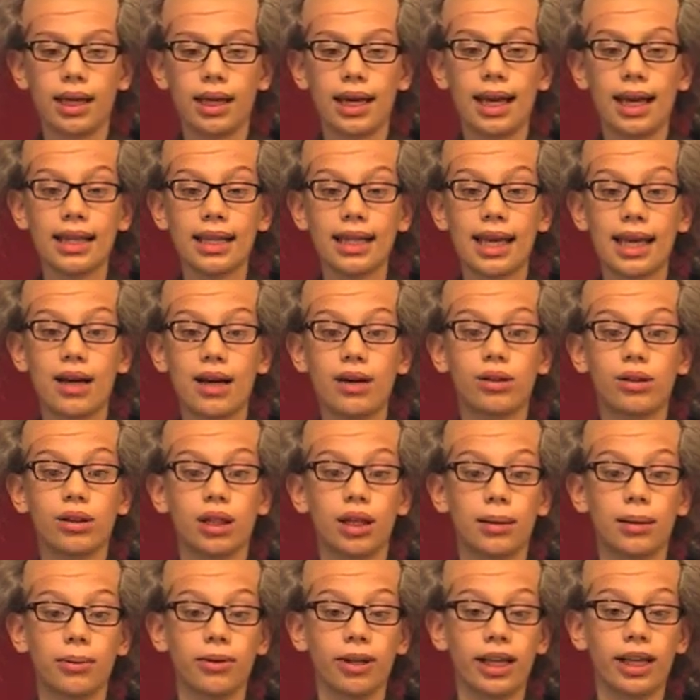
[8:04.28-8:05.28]
And now,
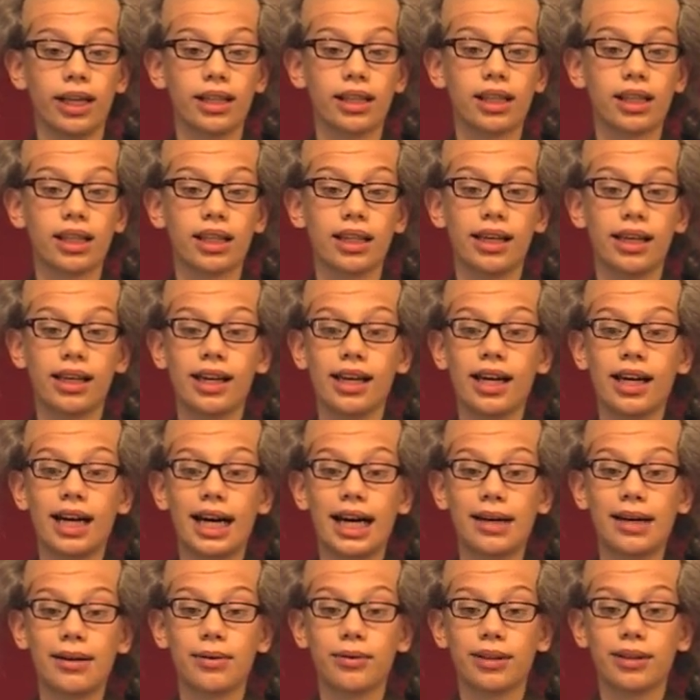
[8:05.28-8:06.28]
comrades,
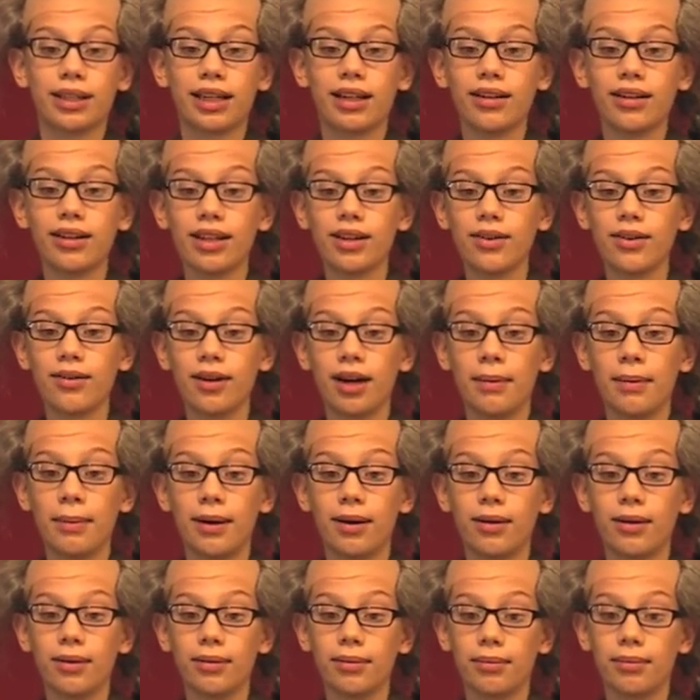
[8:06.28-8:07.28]
I will tell you
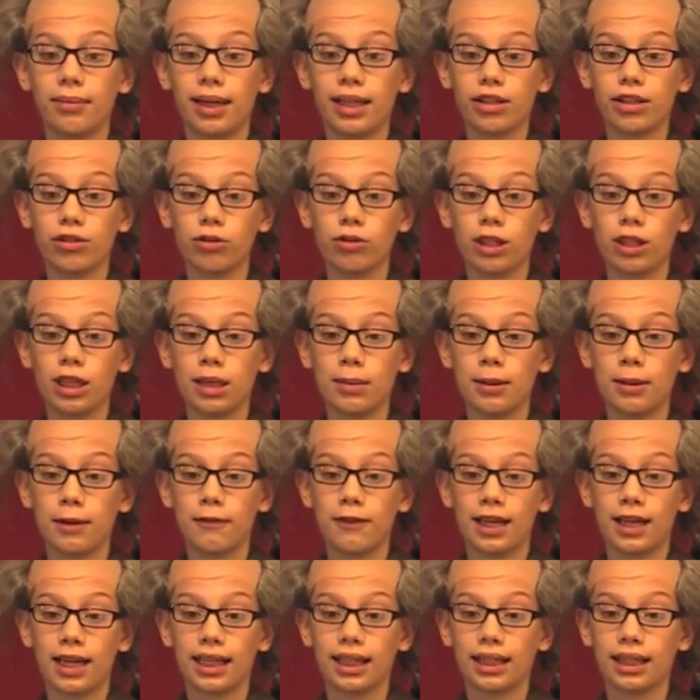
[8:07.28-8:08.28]
about my dream
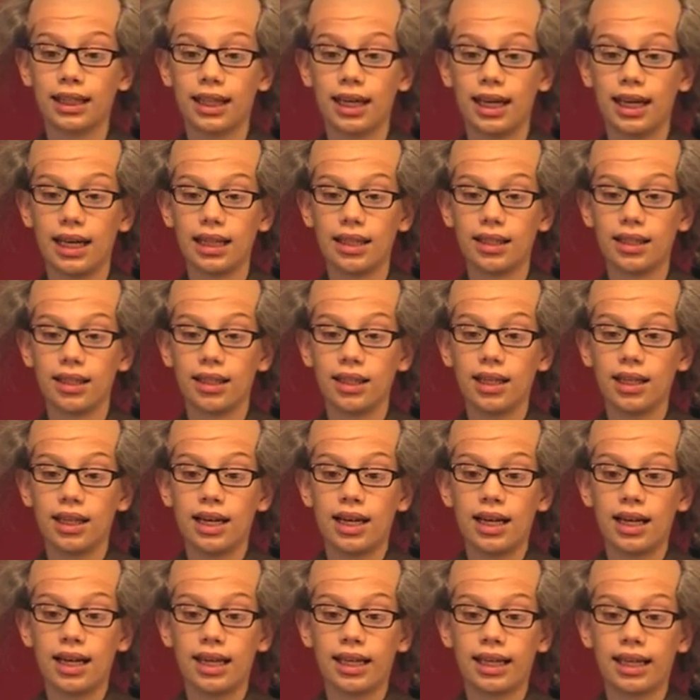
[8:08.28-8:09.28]
of last night.
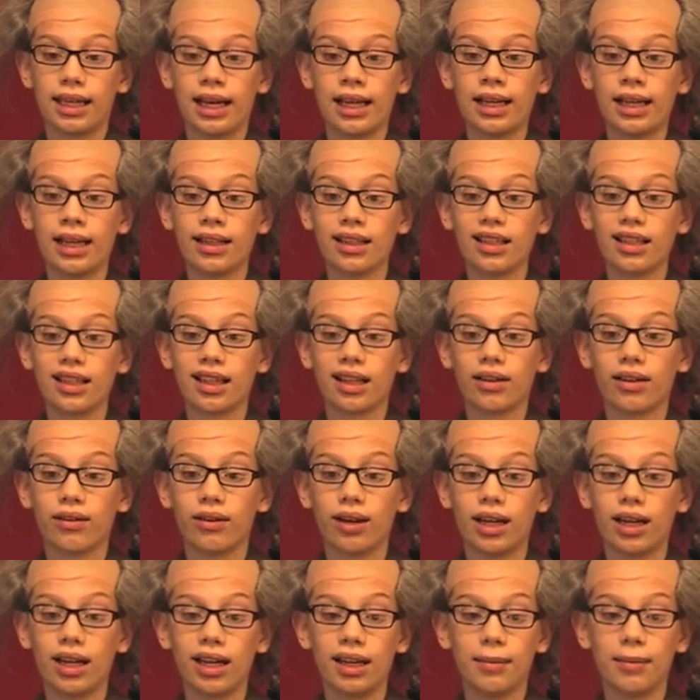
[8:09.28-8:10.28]
I cannot
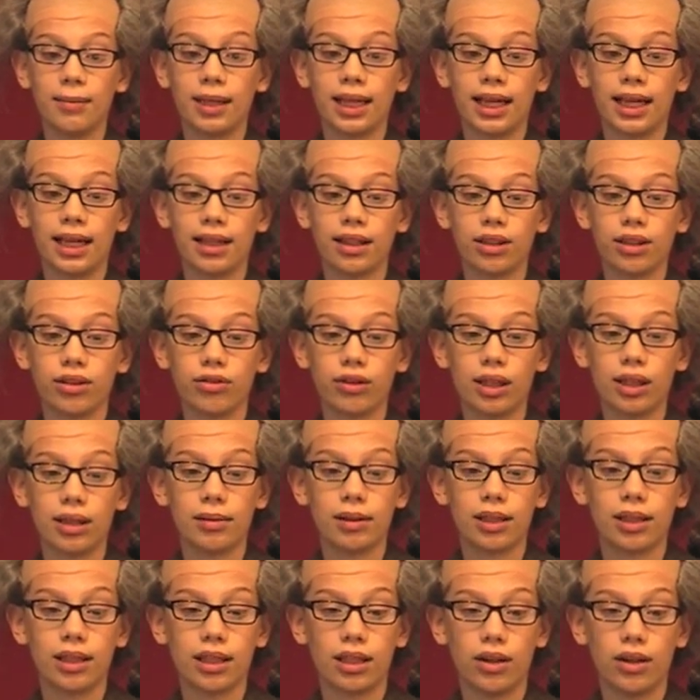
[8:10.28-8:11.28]
describe that
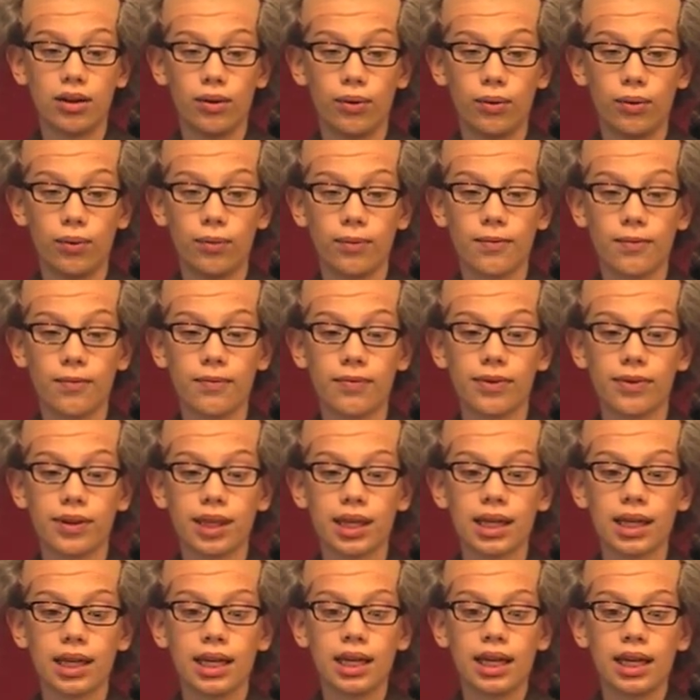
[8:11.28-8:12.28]
dream to you.
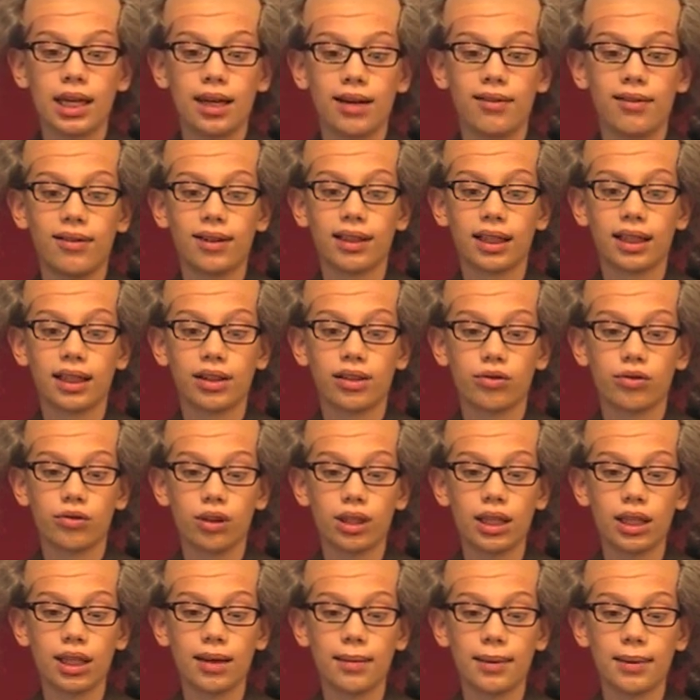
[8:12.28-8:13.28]
It was a
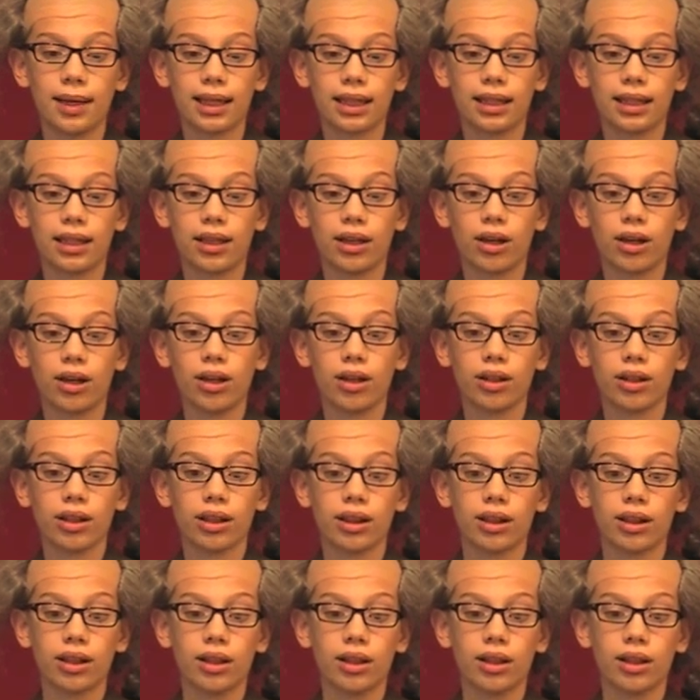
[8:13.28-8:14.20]
dream as the earth